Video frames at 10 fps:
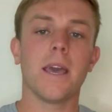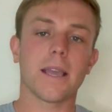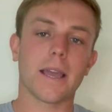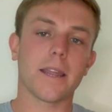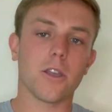
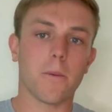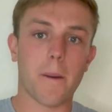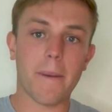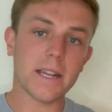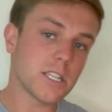getting your
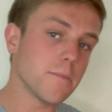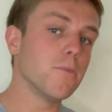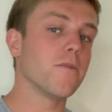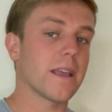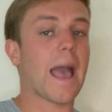momentum
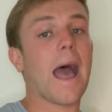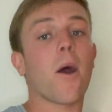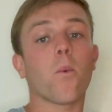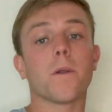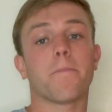moving
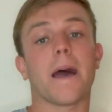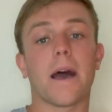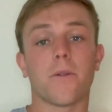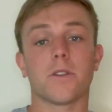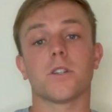outward
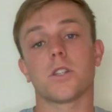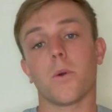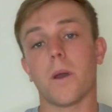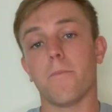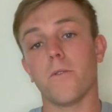bound so
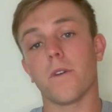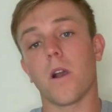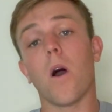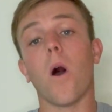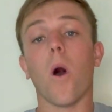we're moving
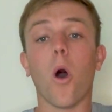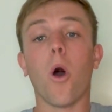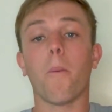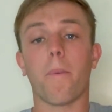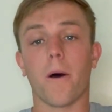
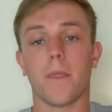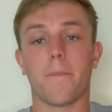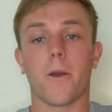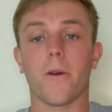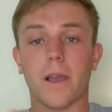up on the
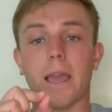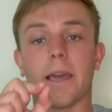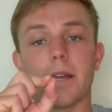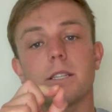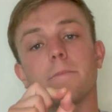boat. Okay,
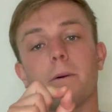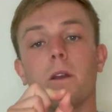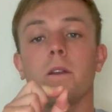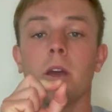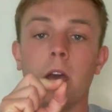here's the
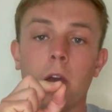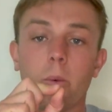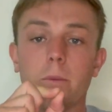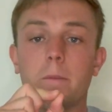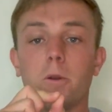boat. You
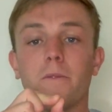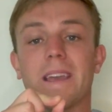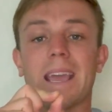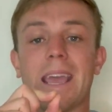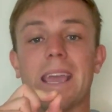want to be moving
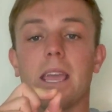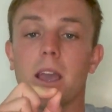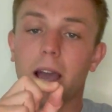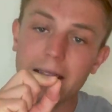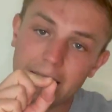here
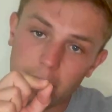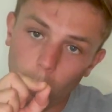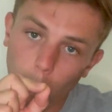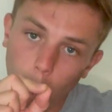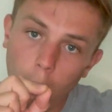and
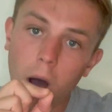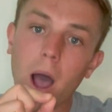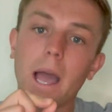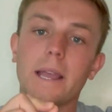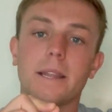getting
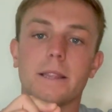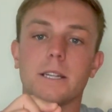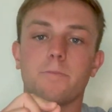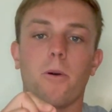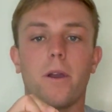wide at
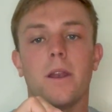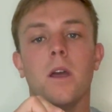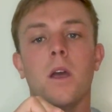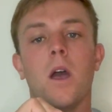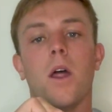this point,
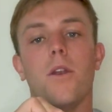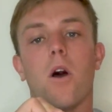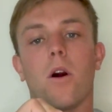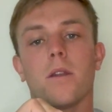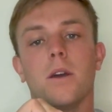
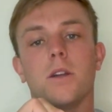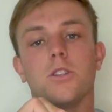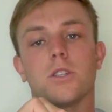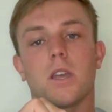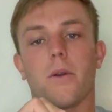not
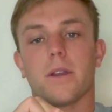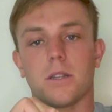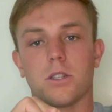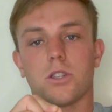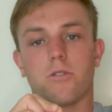just going
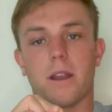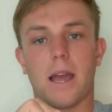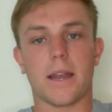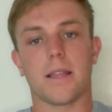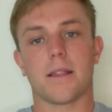straight
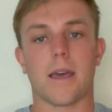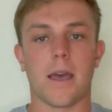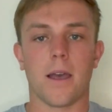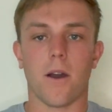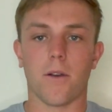at it there,
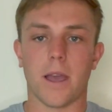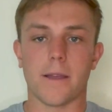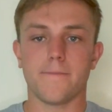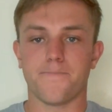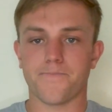okay?